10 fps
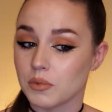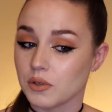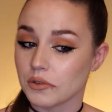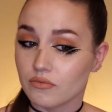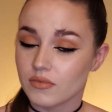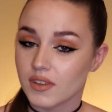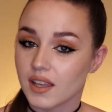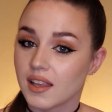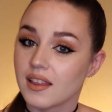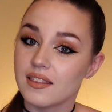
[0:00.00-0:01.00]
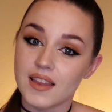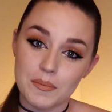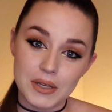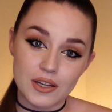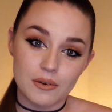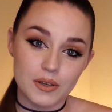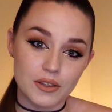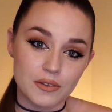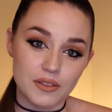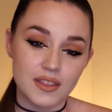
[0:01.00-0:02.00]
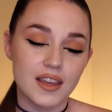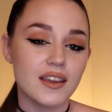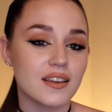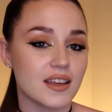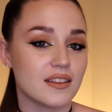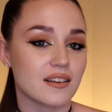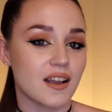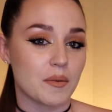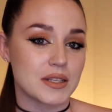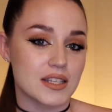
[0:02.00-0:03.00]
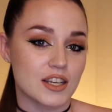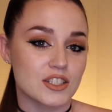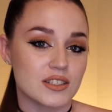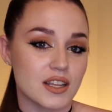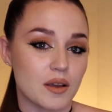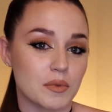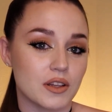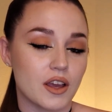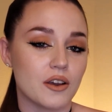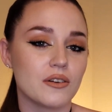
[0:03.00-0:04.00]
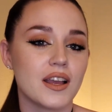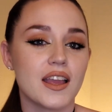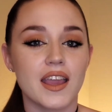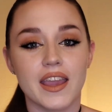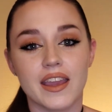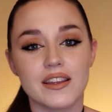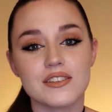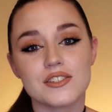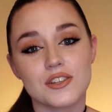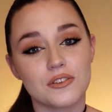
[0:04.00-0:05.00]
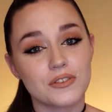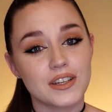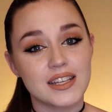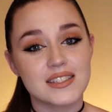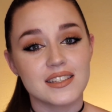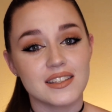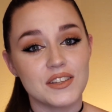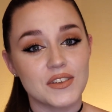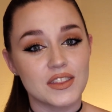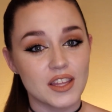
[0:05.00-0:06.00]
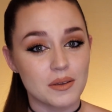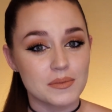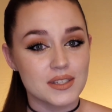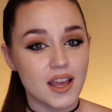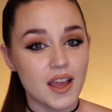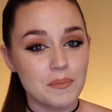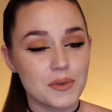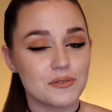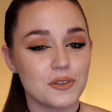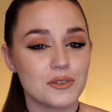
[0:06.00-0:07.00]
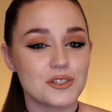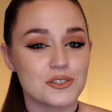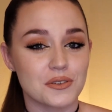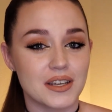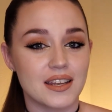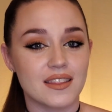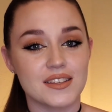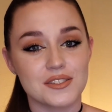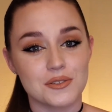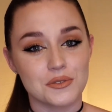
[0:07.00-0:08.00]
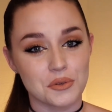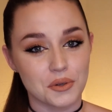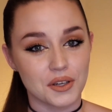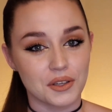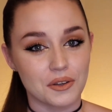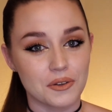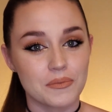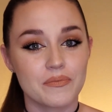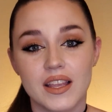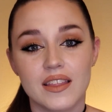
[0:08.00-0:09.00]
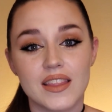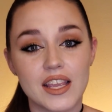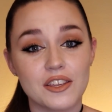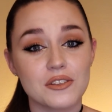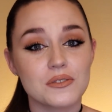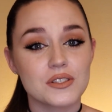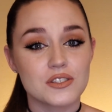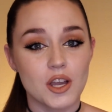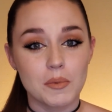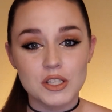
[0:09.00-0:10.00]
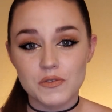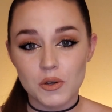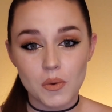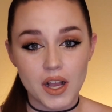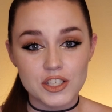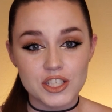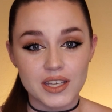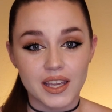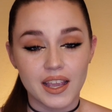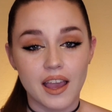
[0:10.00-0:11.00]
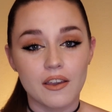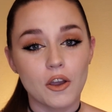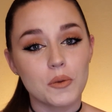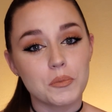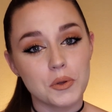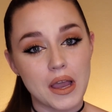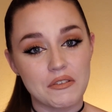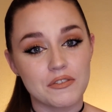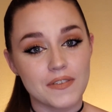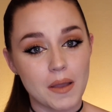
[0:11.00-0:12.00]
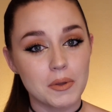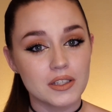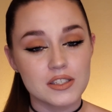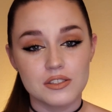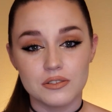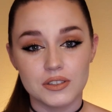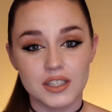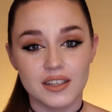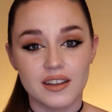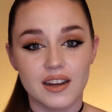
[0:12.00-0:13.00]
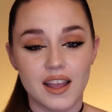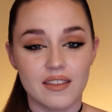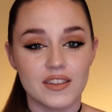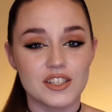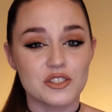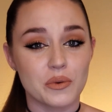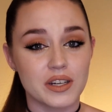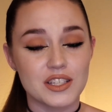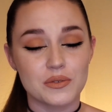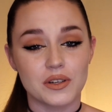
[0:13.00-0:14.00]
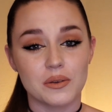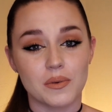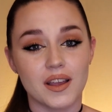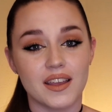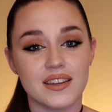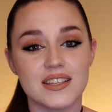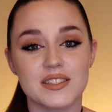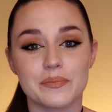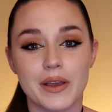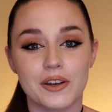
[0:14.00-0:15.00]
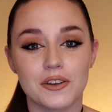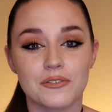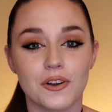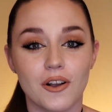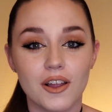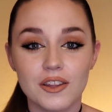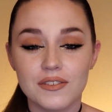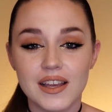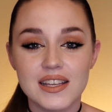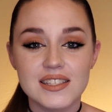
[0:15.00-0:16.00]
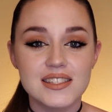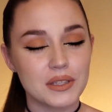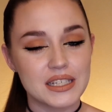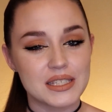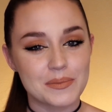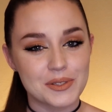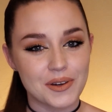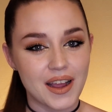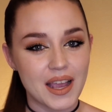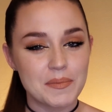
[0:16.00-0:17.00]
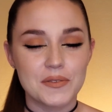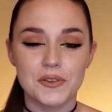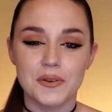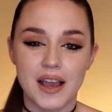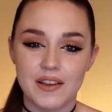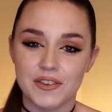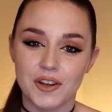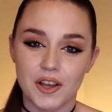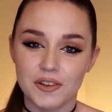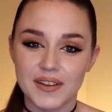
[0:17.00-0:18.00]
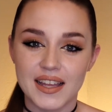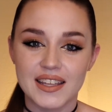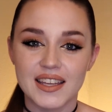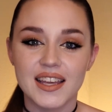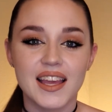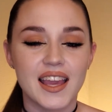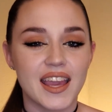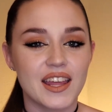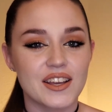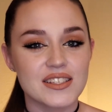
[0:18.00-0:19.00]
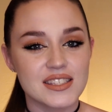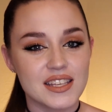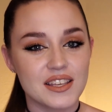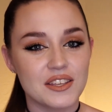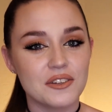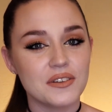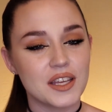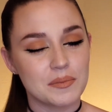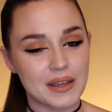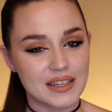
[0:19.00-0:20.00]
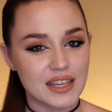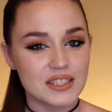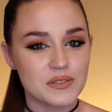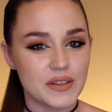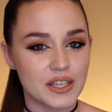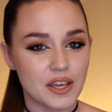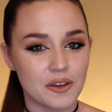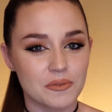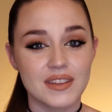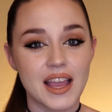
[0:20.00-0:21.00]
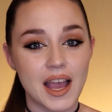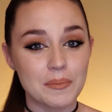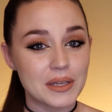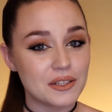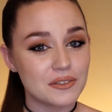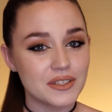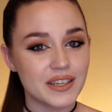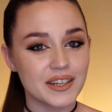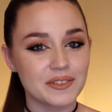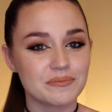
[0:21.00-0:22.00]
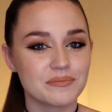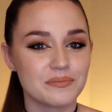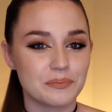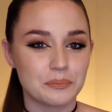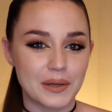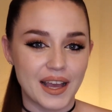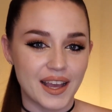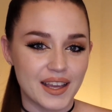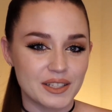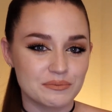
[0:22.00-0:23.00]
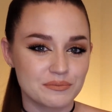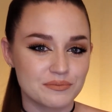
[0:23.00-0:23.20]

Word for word: beautiful. Let me know what you think in the comment section down below. And don't forget to leave a thumbs up if you enjoyed this tutorial. Thank you so much for watching. I hope you have a fabulous new year and that twenty twenty-one is better for all of us. Please subscribe if you haven't already, and I'll see you in my next video. Happy New Year! Bye!